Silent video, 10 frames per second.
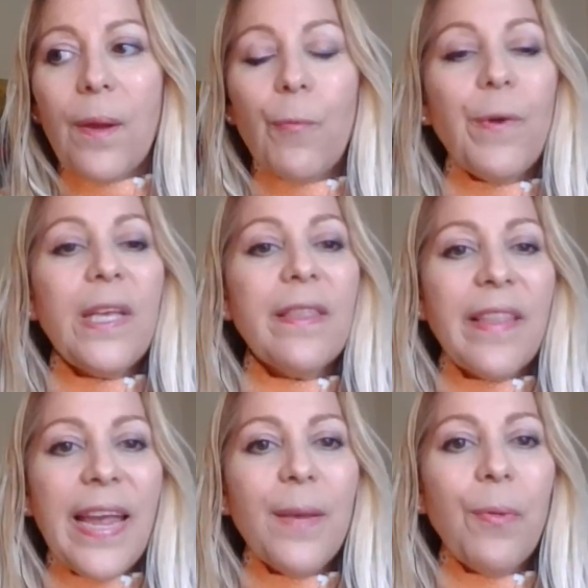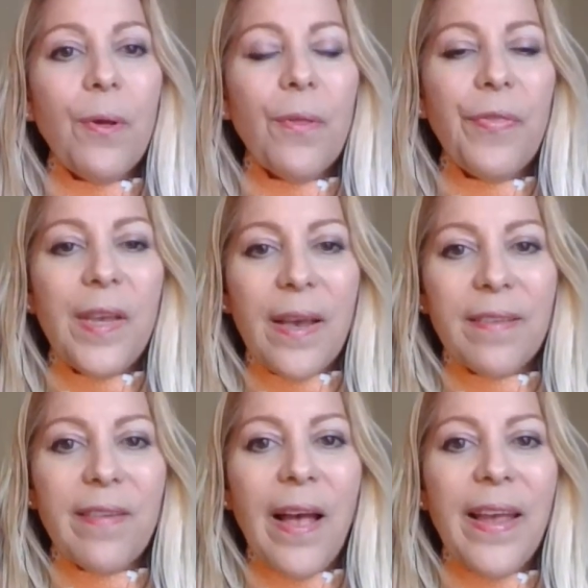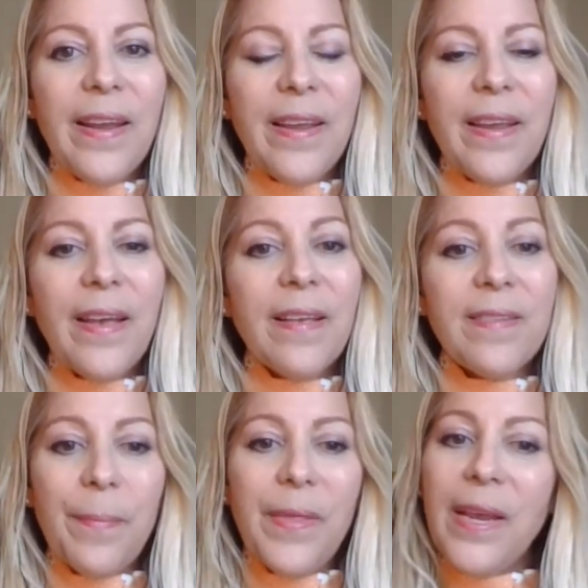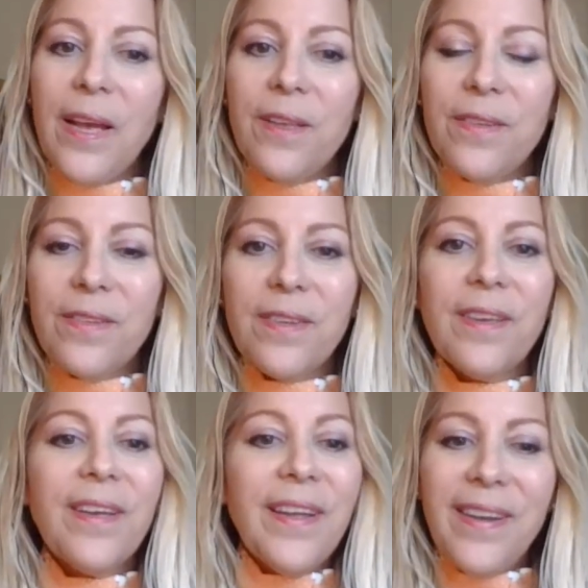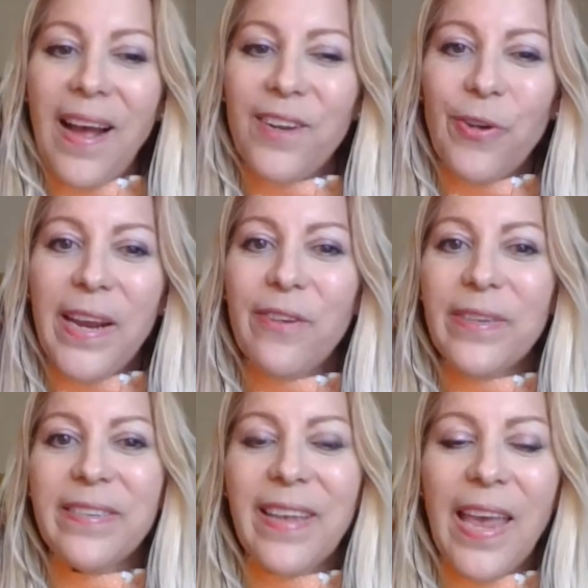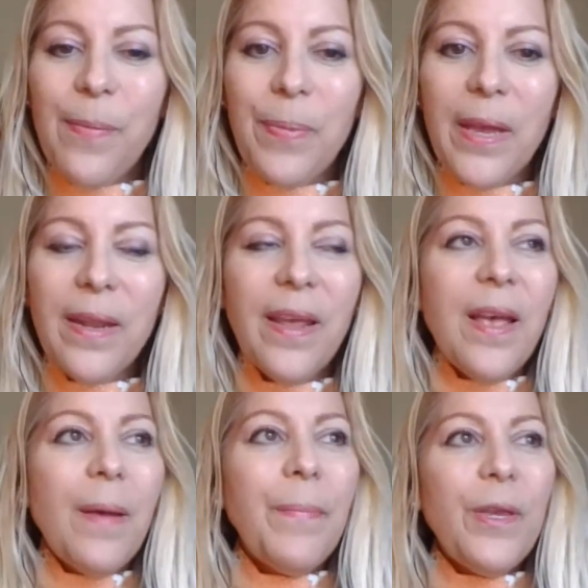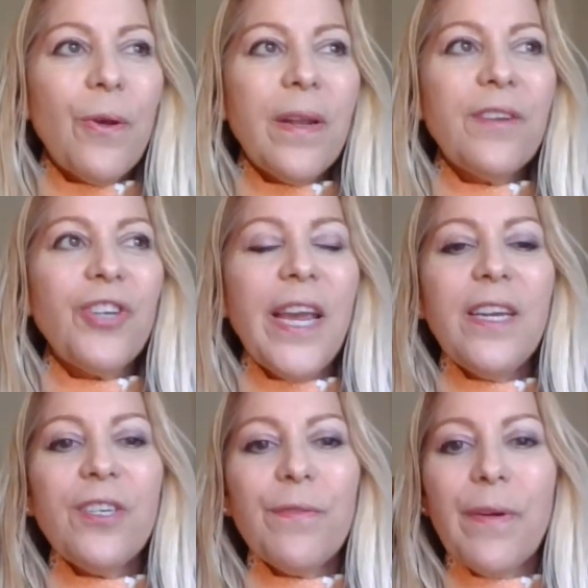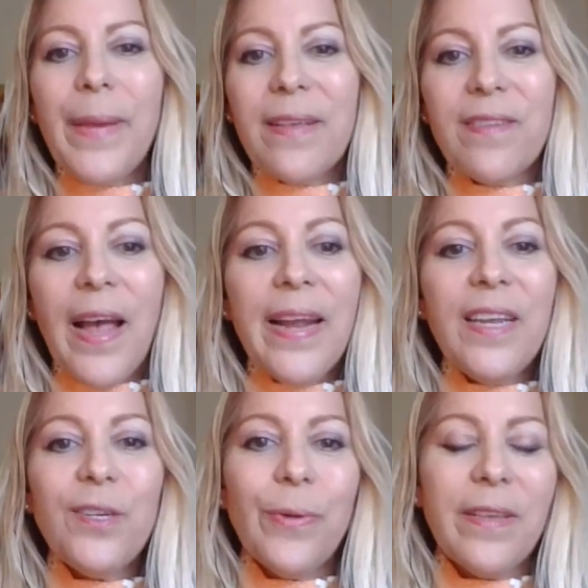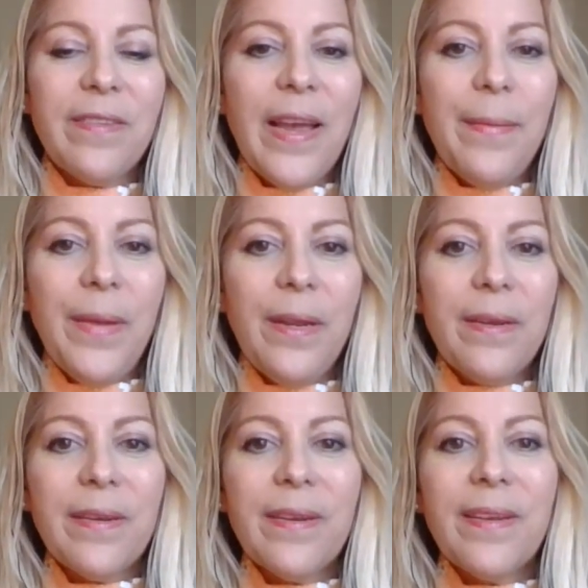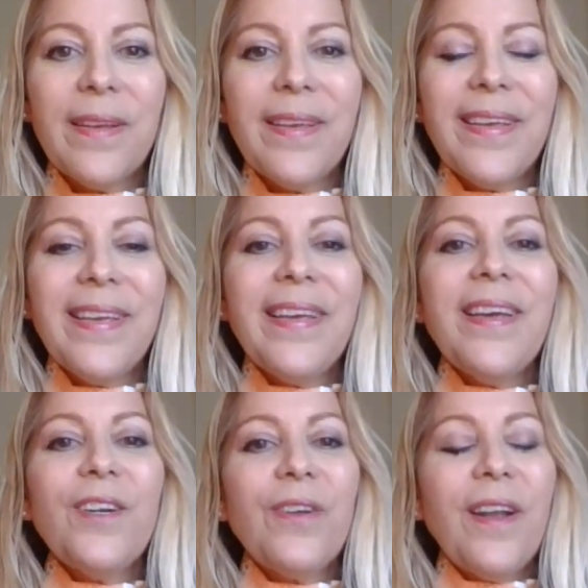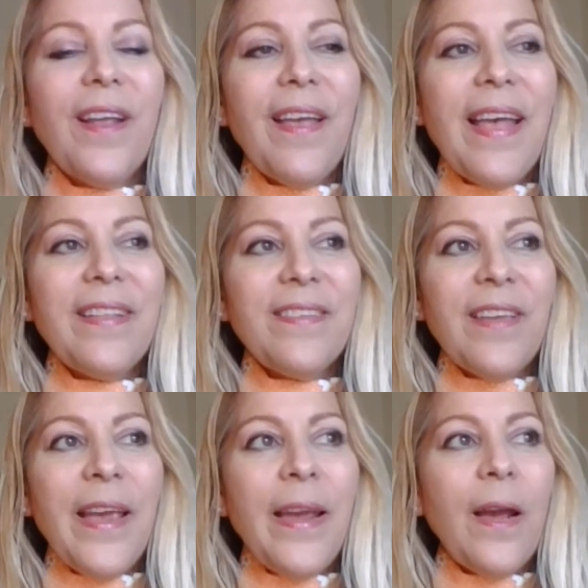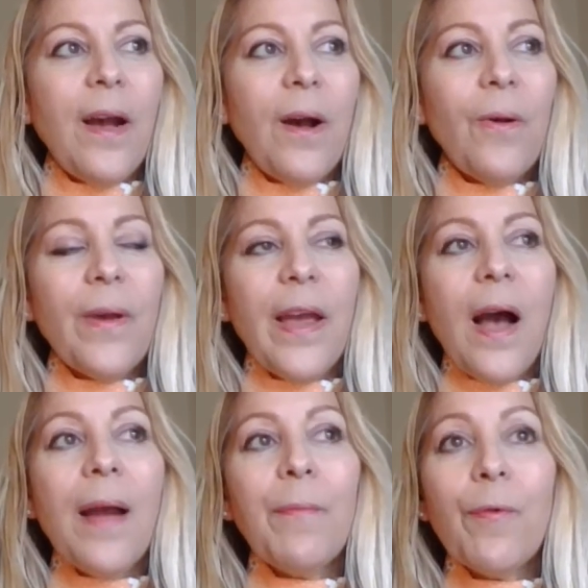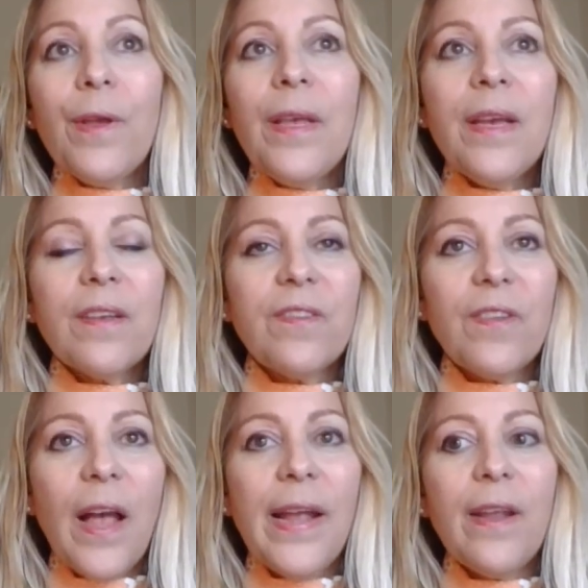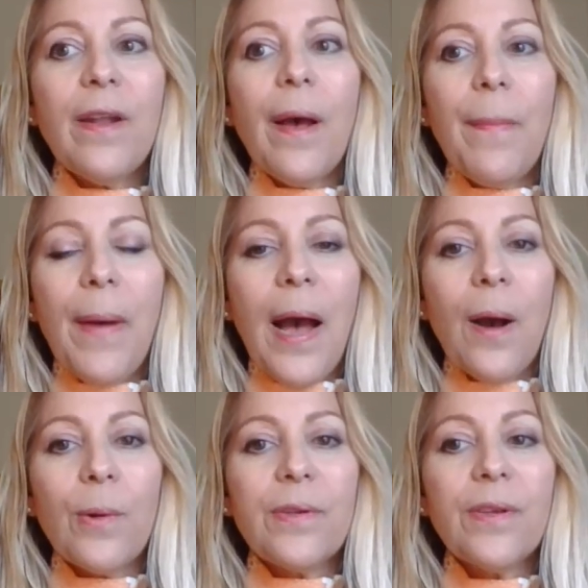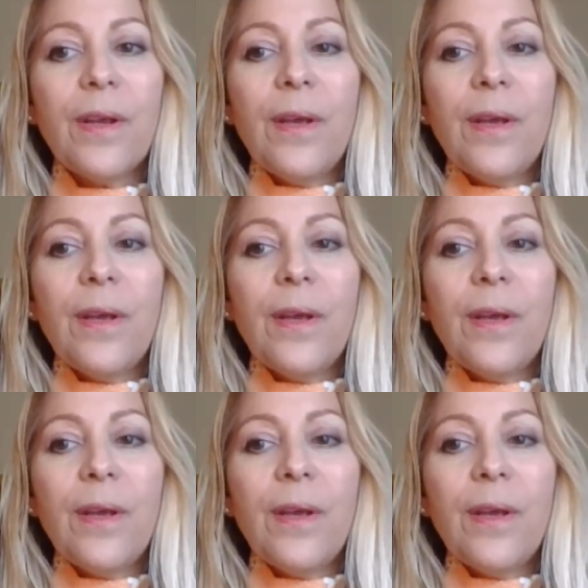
relabel the anxiety as something else. Not trying to escape it, but you can change it from anxiety to excitement. And say, okay, I'm really excited about